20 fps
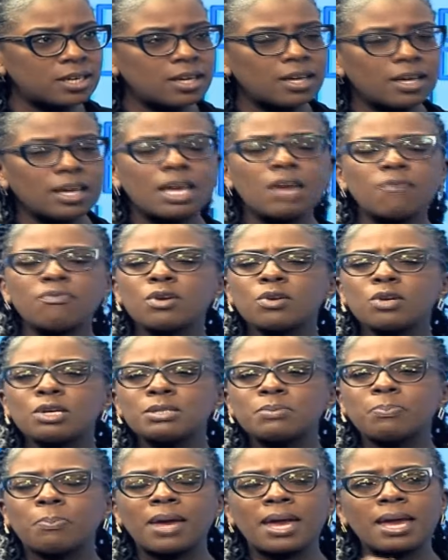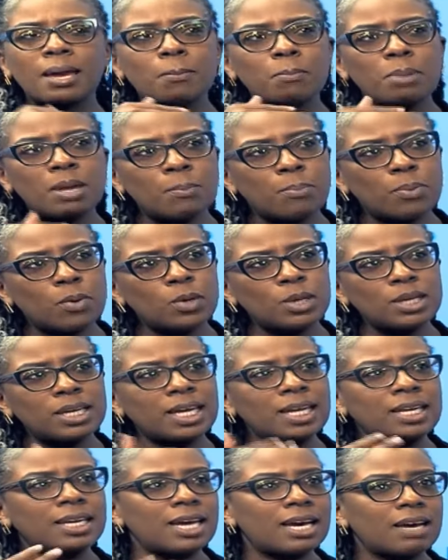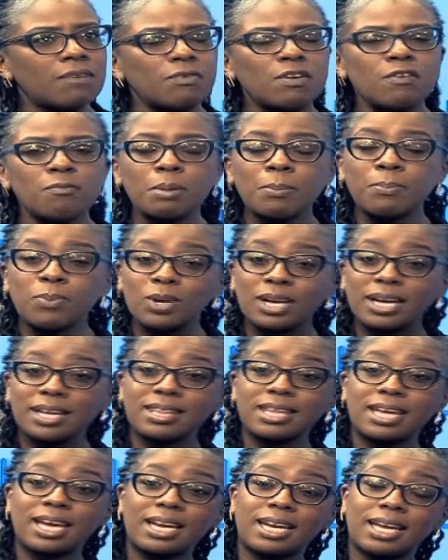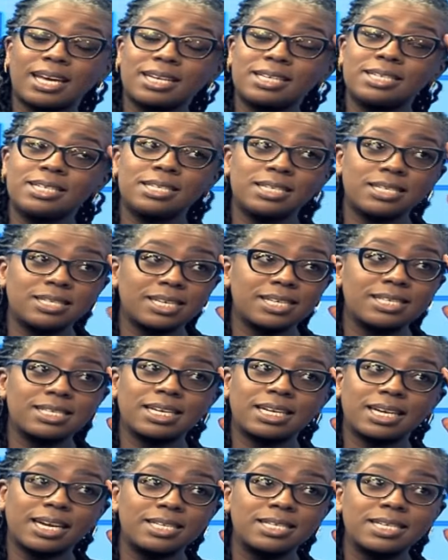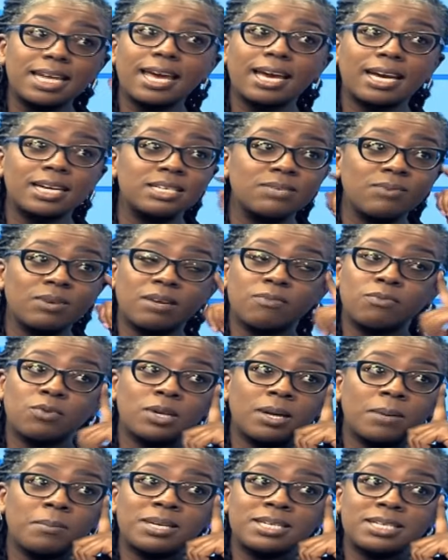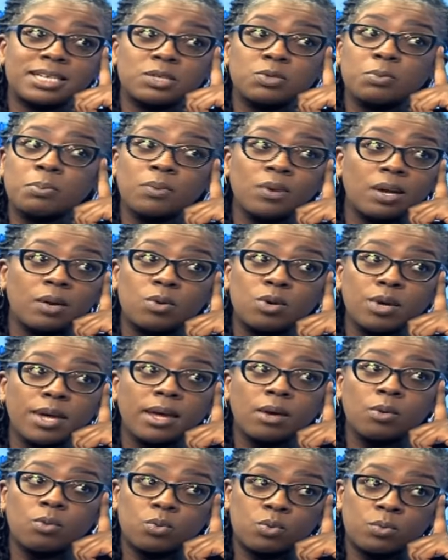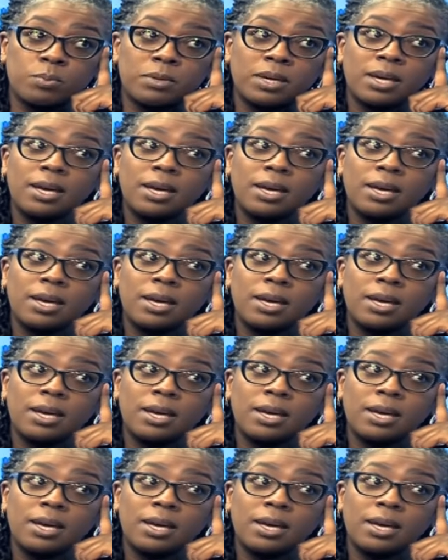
Ah. If you're not paying people enough, if people are there like, Jesus Christ, I can't even afford a matatu, people are walking home